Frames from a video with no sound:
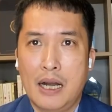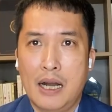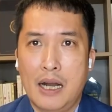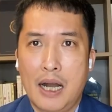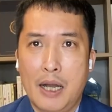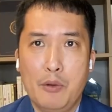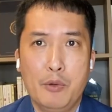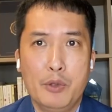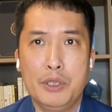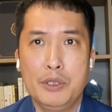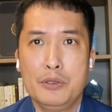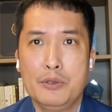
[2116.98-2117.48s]

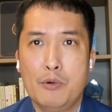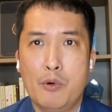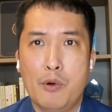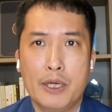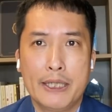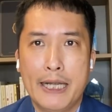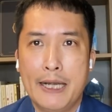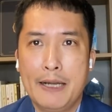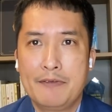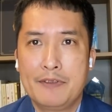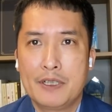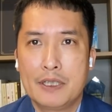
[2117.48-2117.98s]
I will do
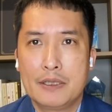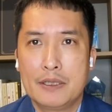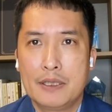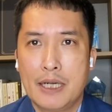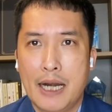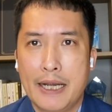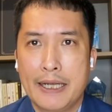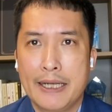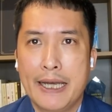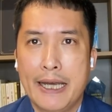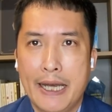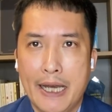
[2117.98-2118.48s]
whatever
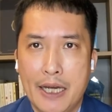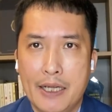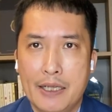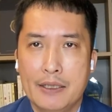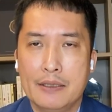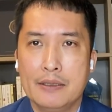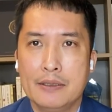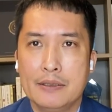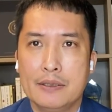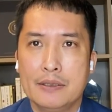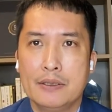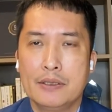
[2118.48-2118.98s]
I can
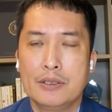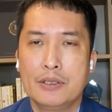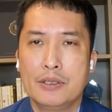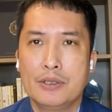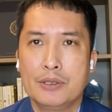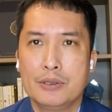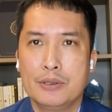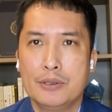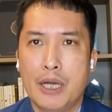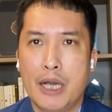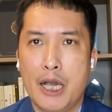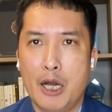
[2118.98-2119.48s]

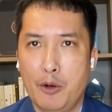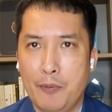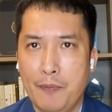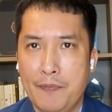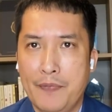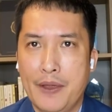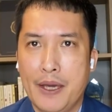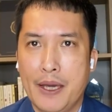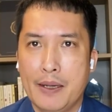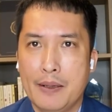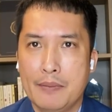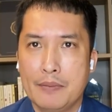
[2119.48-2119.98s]
to help
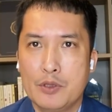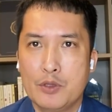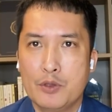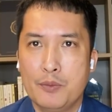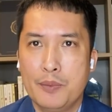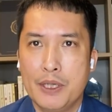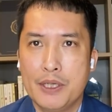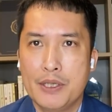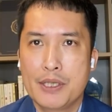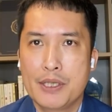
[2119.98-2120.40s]
them to be